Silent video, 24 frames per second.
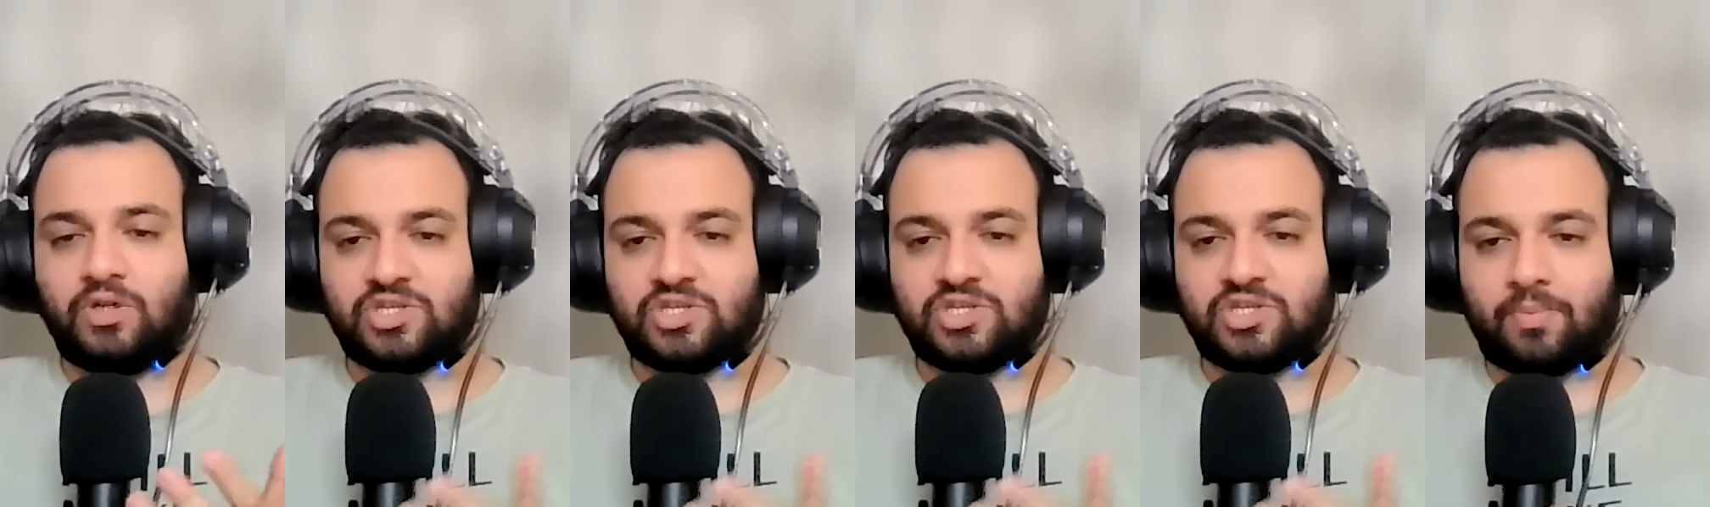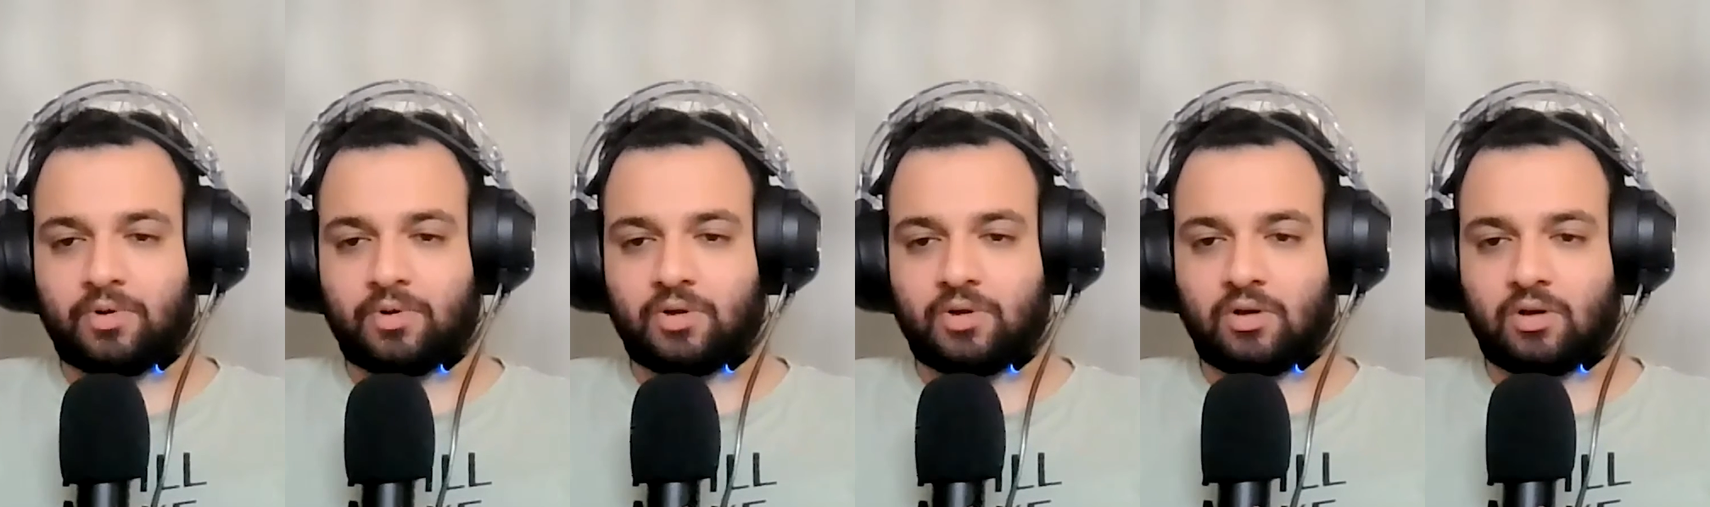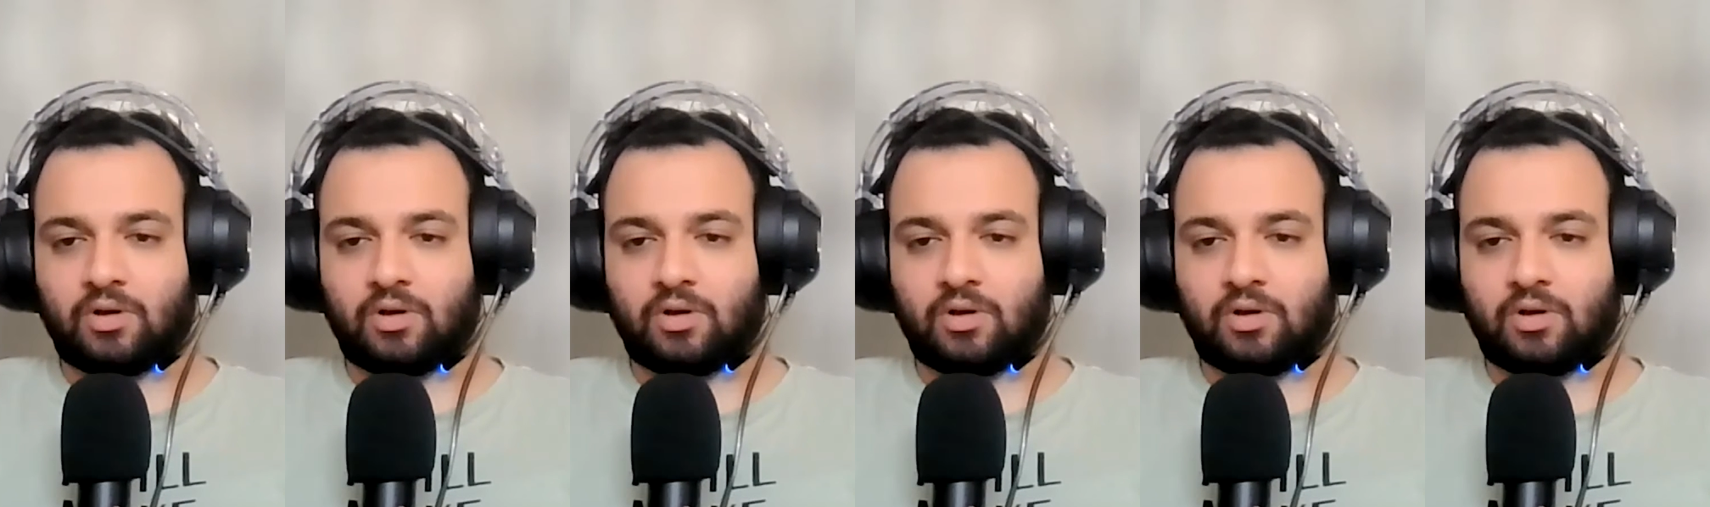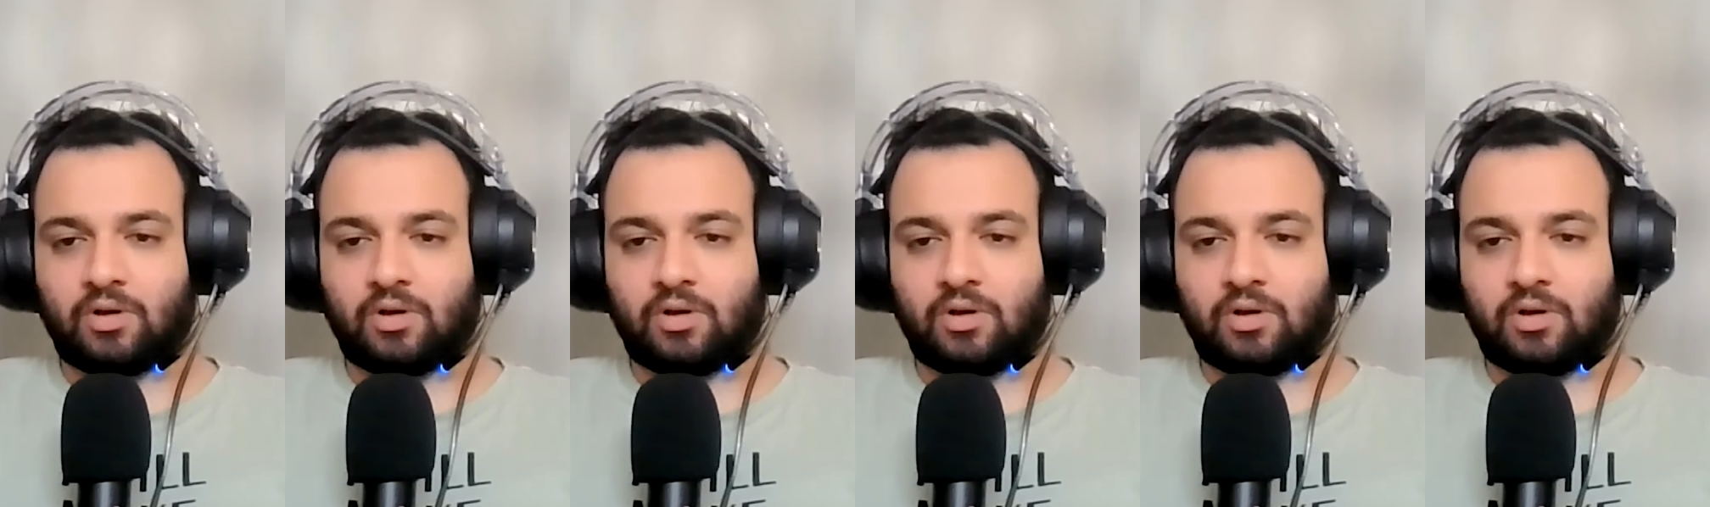chapter,
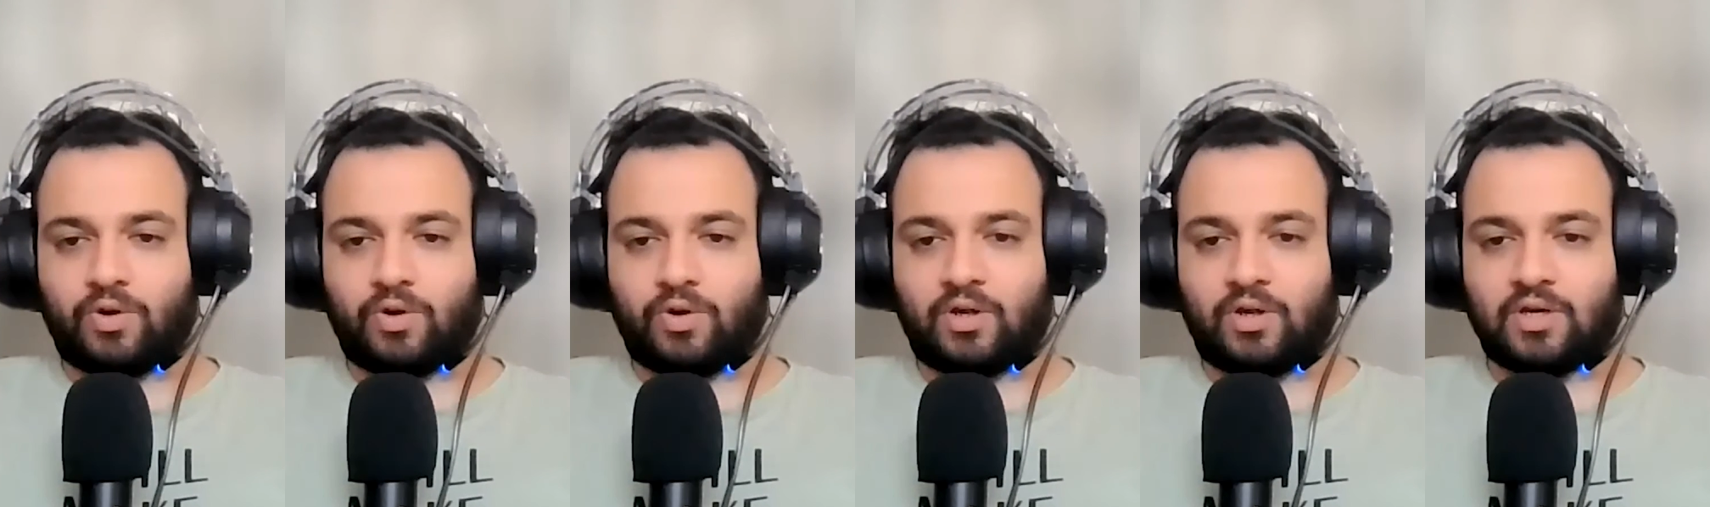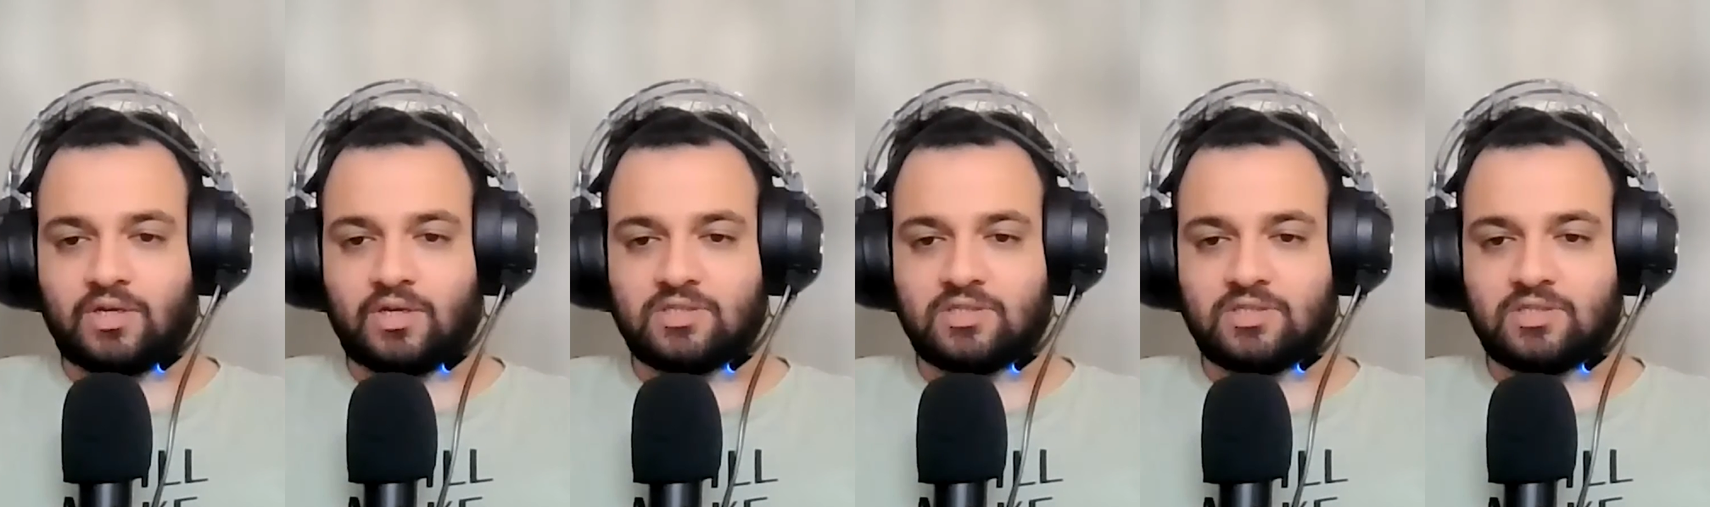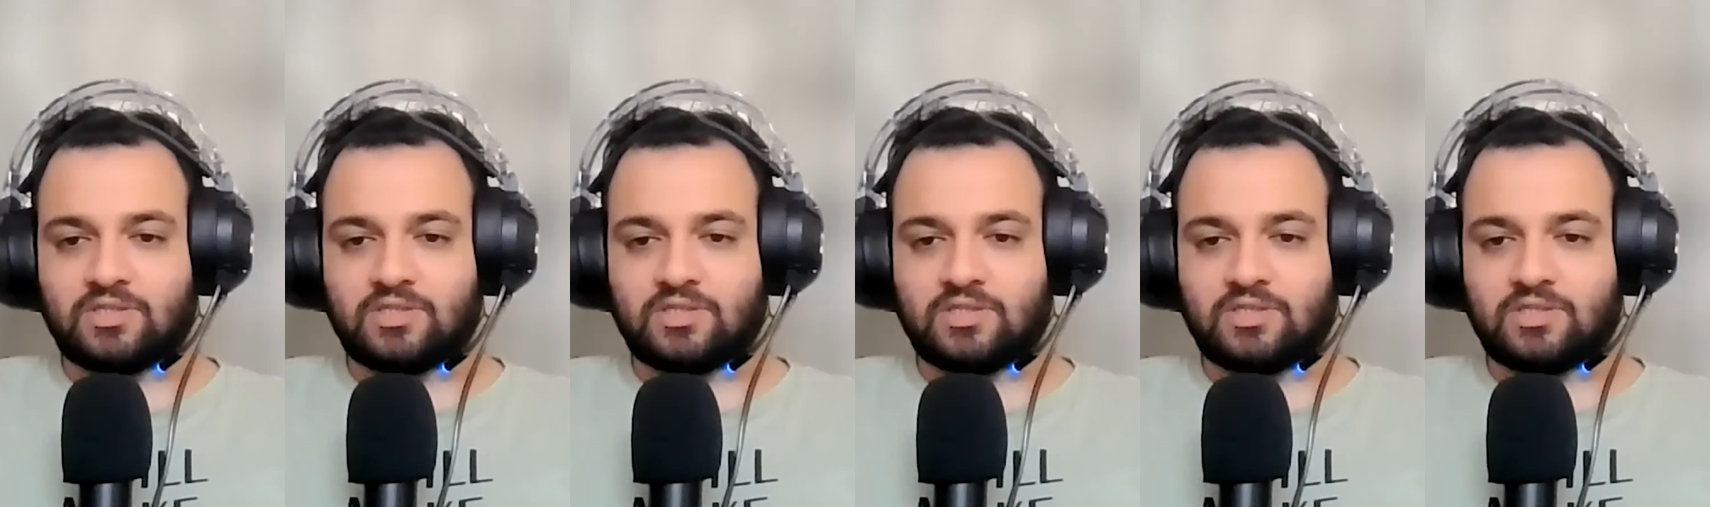or you can say